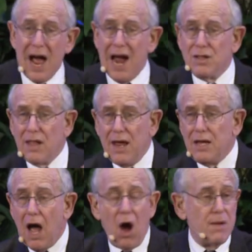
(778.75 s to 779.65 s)
I
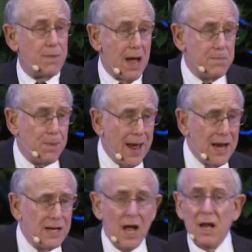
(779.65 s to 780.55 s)
lay on my
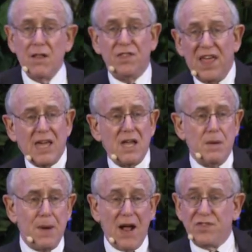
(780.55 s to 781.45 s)
bed thinking
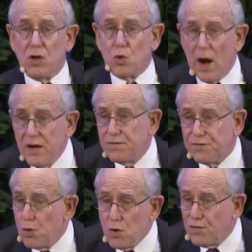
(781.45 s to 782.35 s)
about the great
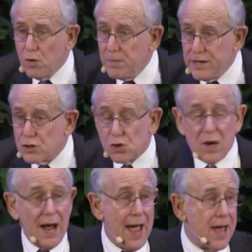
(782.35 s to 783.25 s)
fruitful
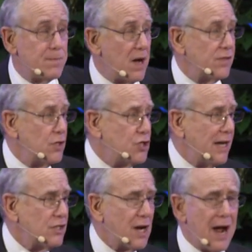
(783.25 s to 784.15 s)
ministry I had among the
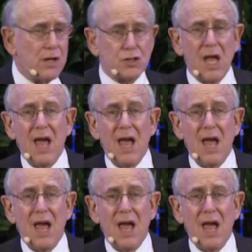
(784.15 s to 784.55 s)
Gentiles,